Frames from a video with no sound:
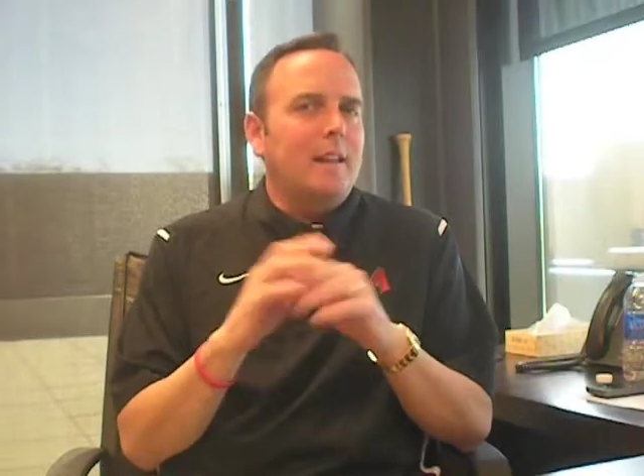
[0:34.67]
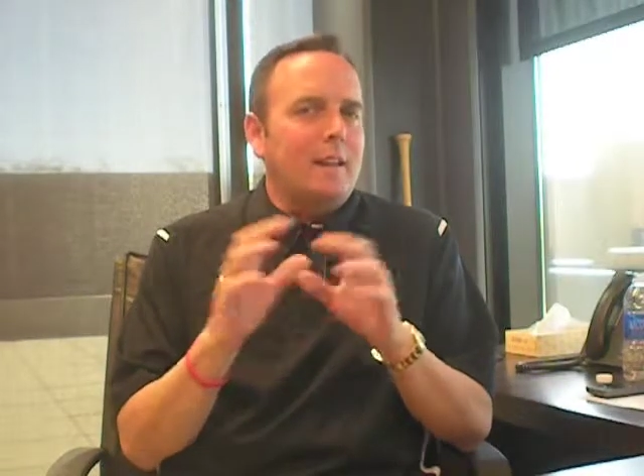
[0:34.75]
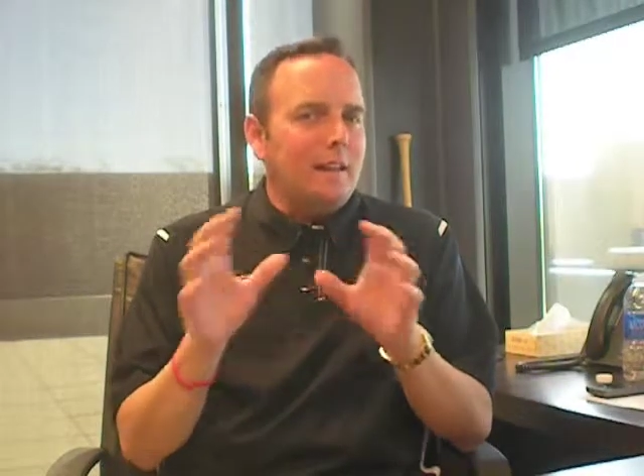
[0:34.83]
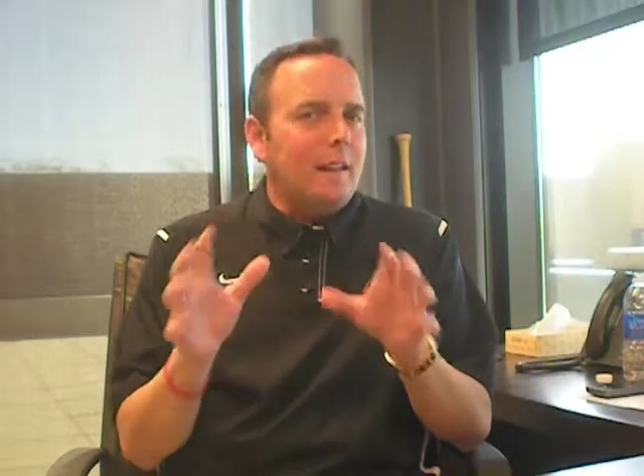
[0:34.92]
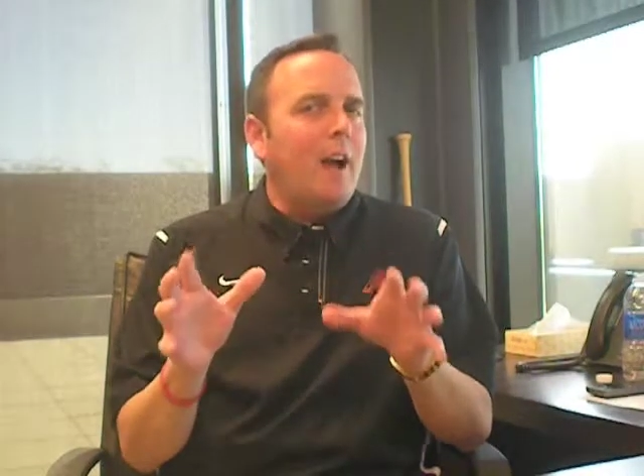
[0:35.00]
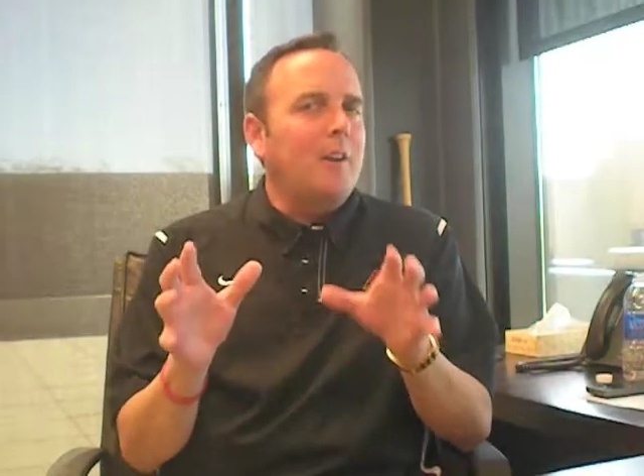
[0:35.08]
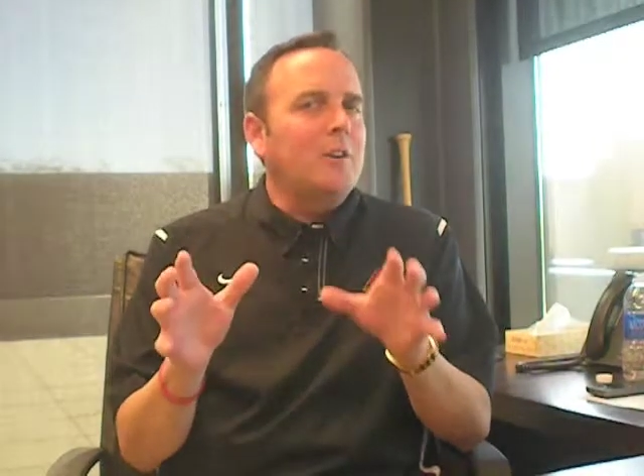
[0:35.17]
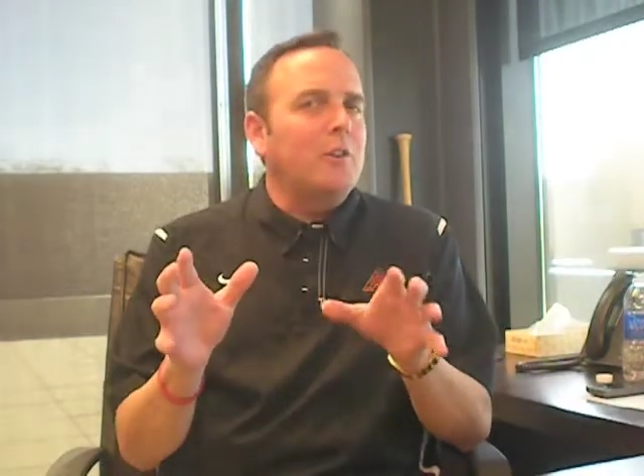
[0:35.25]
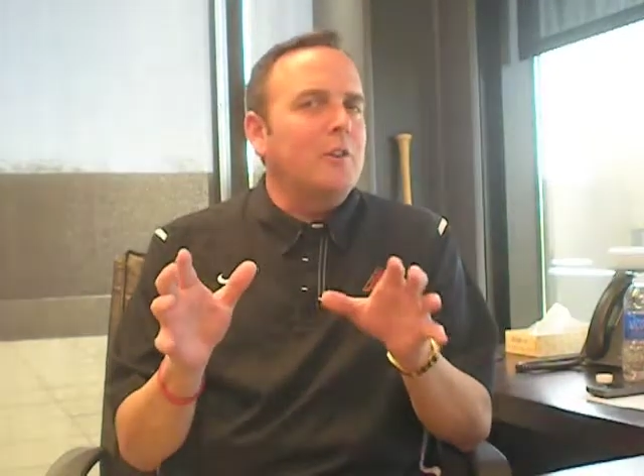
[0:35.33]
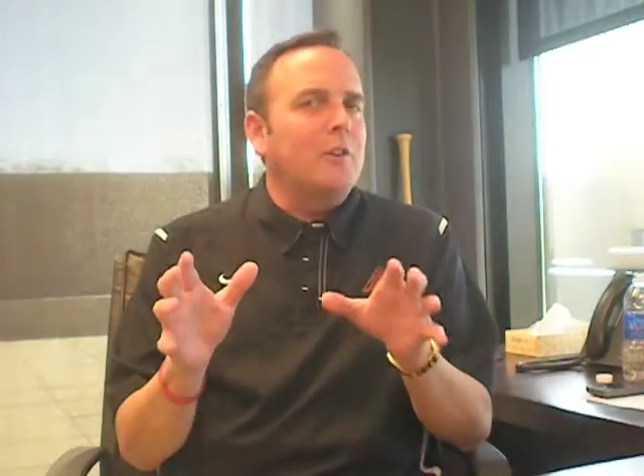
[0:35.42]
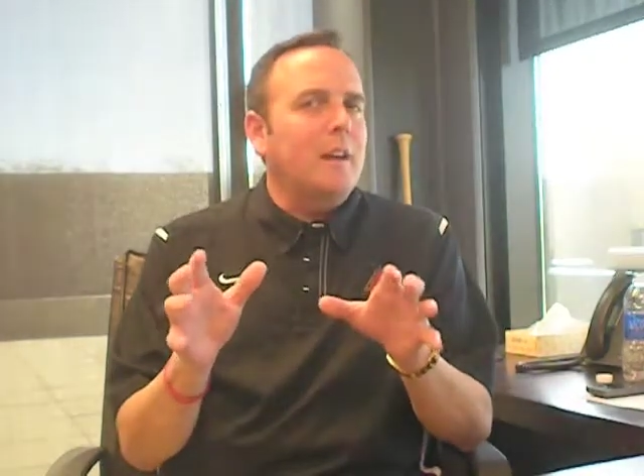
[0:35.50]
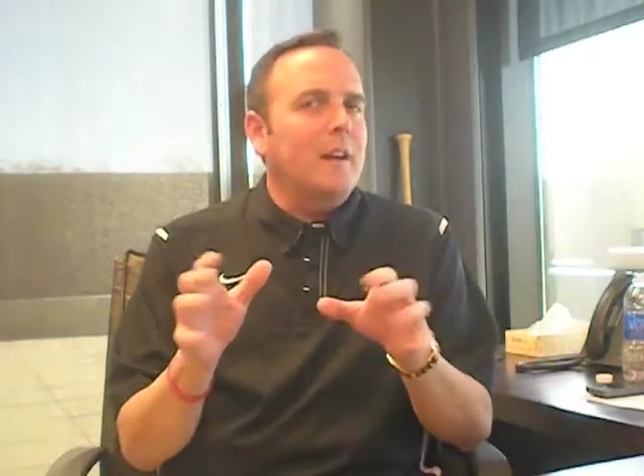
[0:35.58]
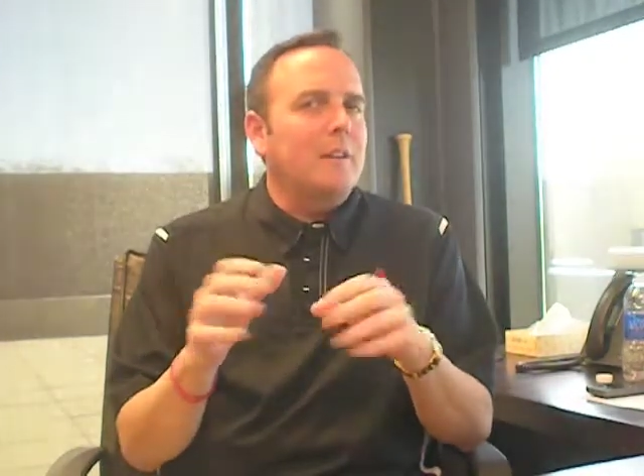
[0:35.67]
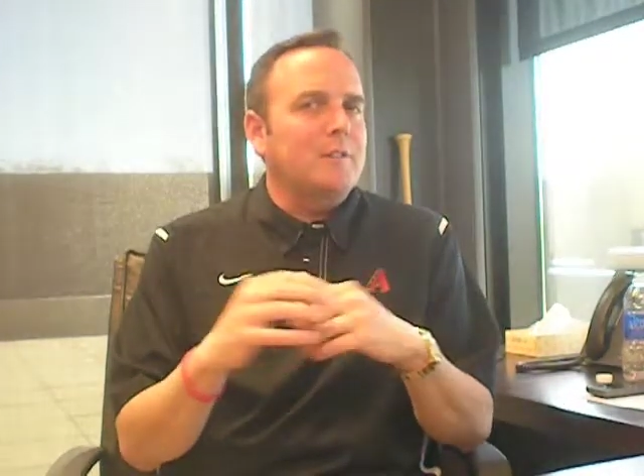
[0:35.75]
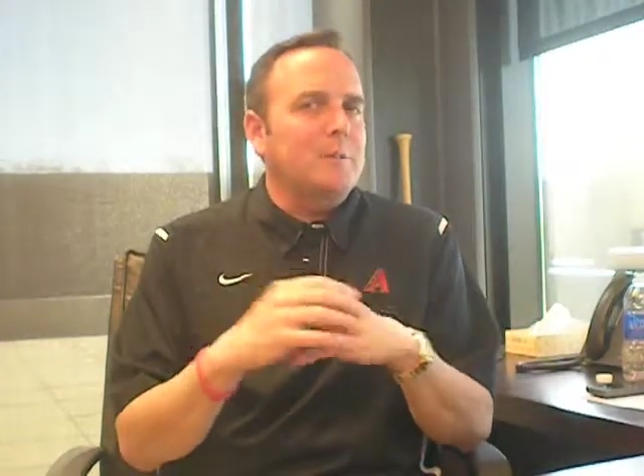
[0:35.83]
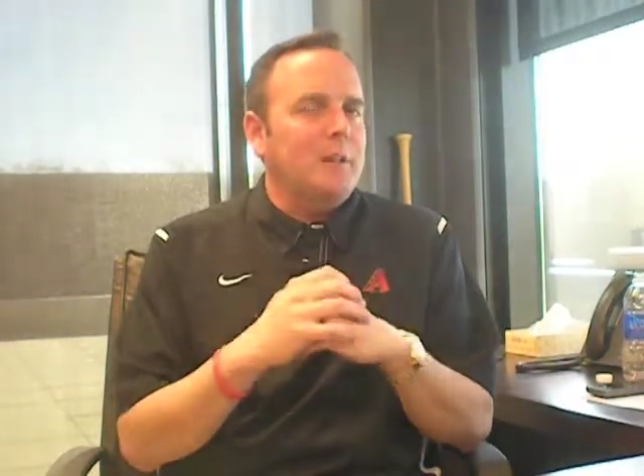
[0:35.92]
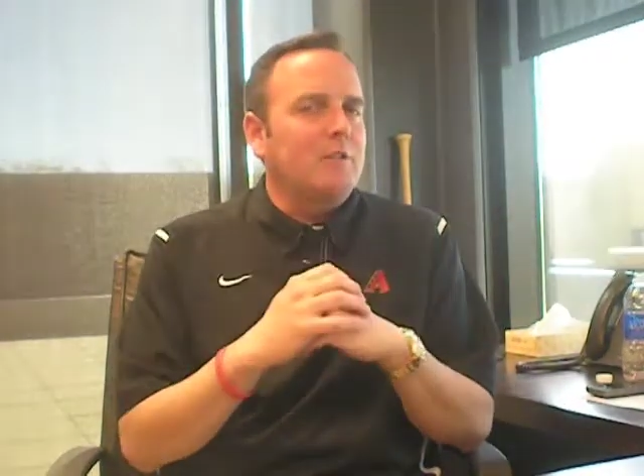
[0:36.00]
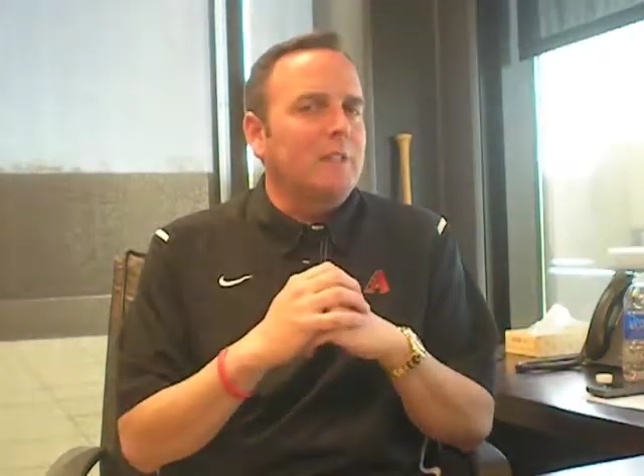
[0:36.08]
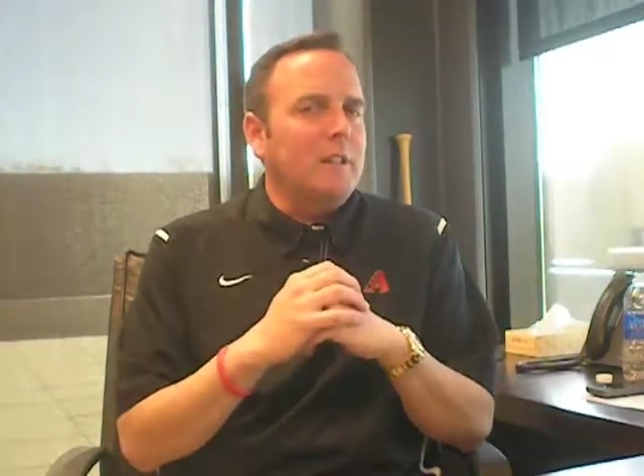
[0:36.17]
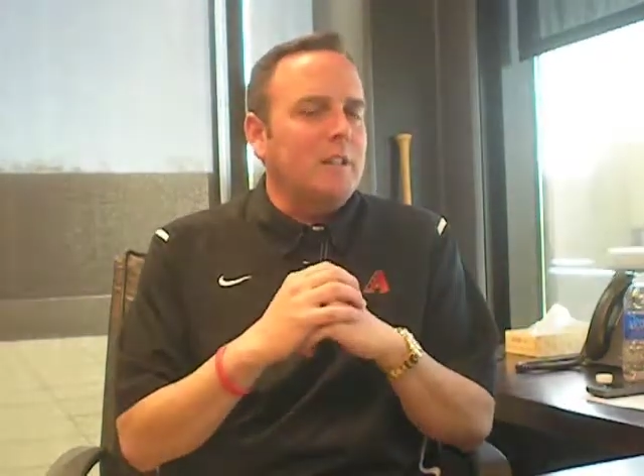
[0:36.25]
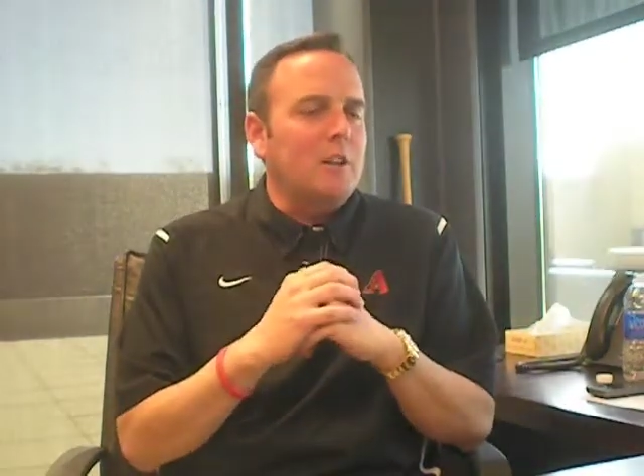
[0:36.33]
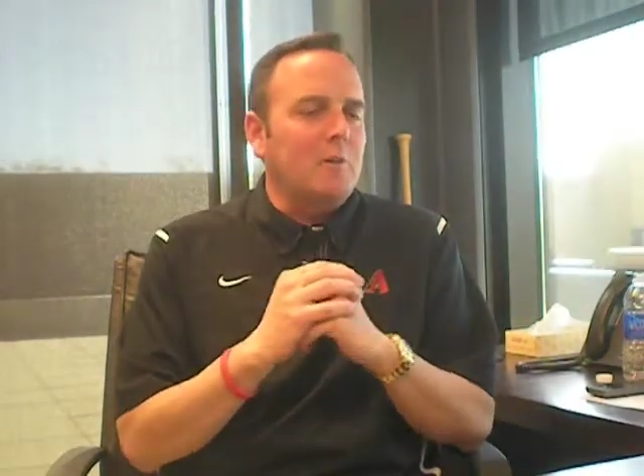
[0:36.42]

that allow you to do that, especially